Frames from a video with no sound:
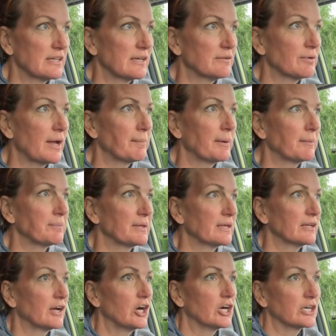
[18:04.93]
They wrap up the
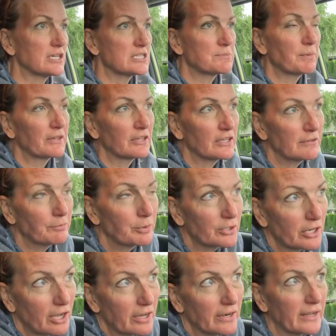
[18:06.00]
end of August, but they
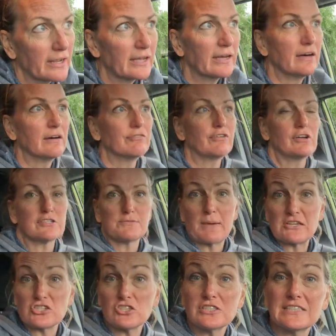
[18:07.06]
put on a fall
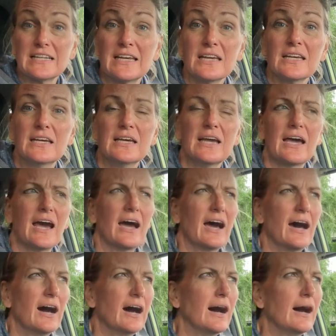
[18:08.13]
special today.
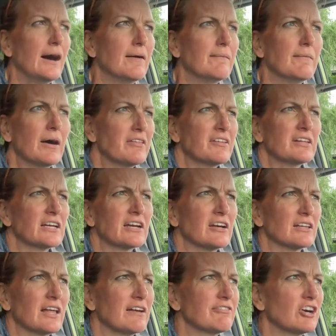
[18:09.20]
I think they
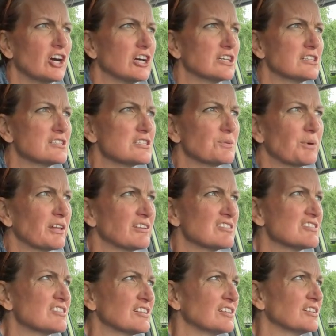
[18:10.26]
got lifeguards. The
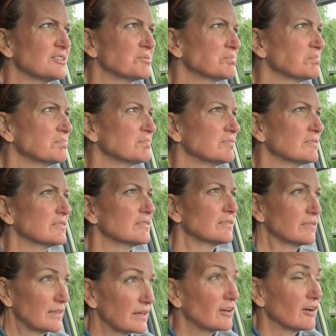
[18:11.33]
weather's still,
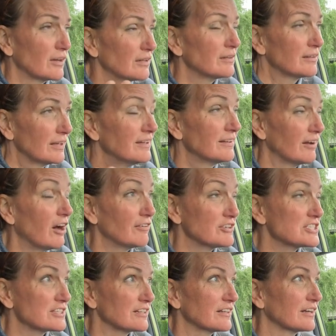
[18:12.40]
they got
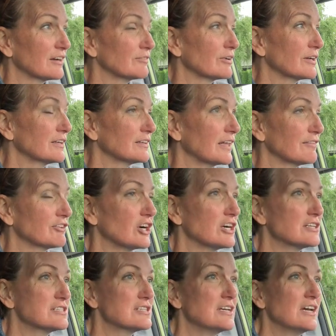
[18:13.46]

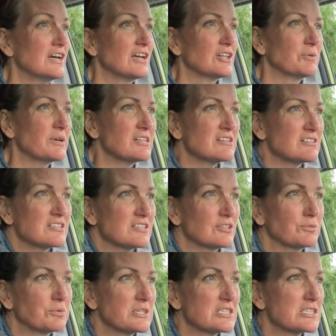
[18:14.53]
lifeguards. The weather's
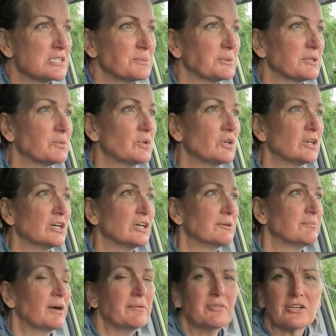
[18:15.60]
still reasonably
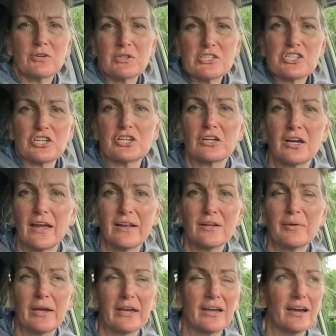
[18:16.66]
warm. I'm not quite sure.
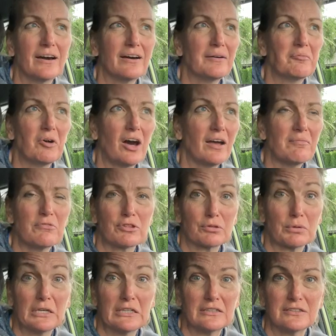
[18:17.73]
Anyway, I'm
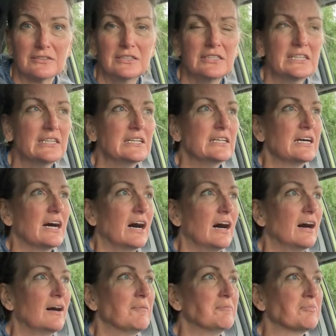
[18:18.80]
thrilled.
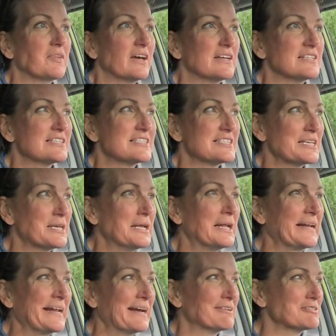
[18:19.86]
I did see an
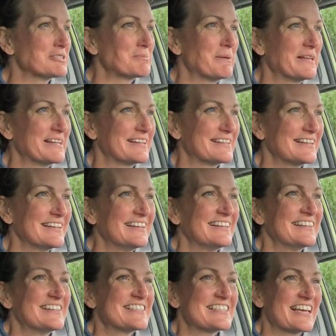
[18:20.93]
announcement
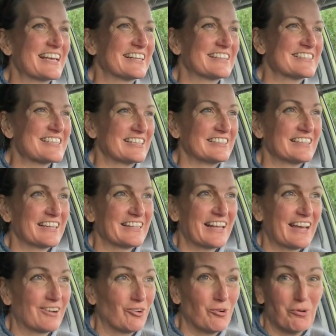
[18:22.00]
saying suddenly they
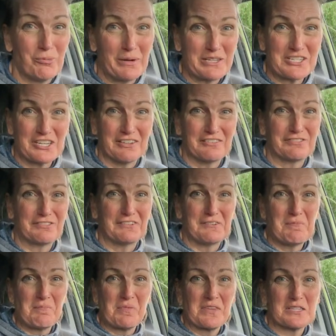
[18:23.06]
had a whole bunch of
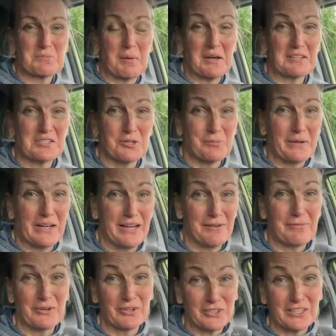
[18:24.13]
spots open
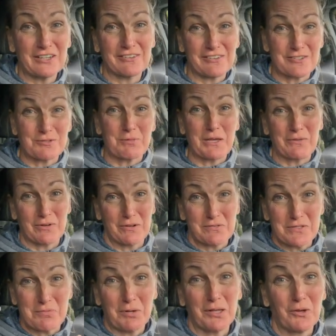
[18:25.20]
up earlier this week when it
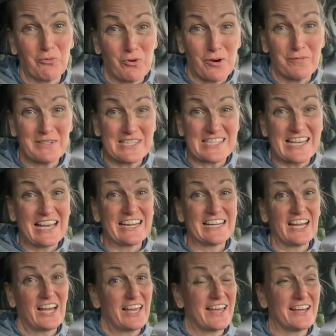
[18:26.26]
was really warm and
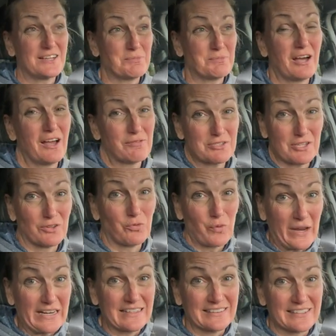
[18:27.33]
sunny. I was on the
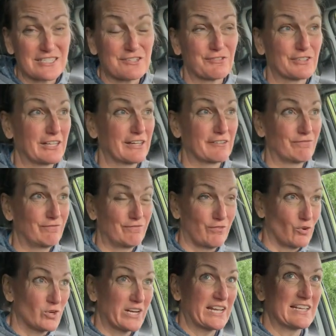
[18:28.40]
waiting list for like
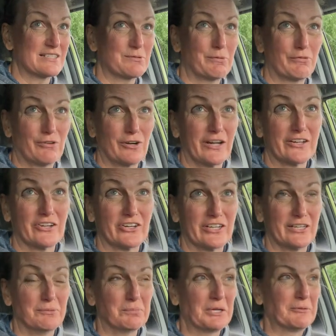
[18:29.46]
4 days before I got
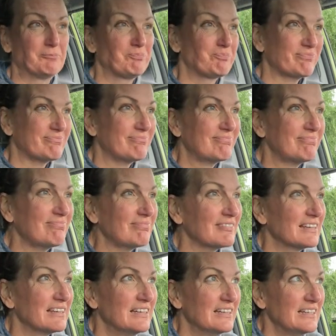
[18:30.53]
in, but
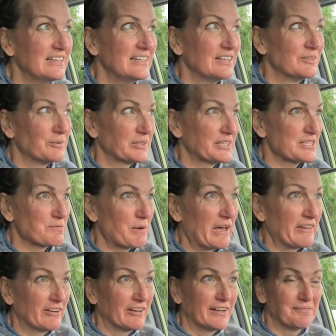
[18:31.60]
with this
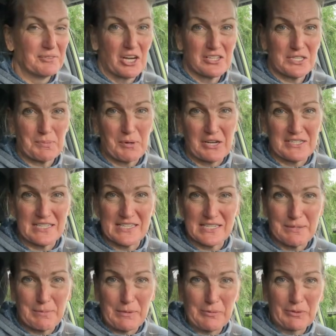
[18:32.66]
weather, I'm not surprised to
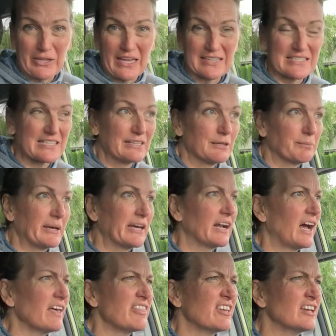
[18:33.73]
see people canceling, but
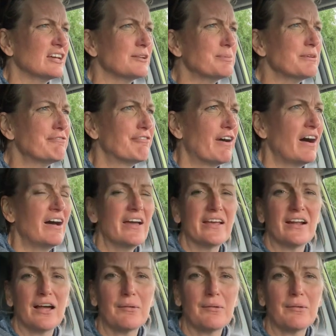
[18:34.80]
I think it'll be fine.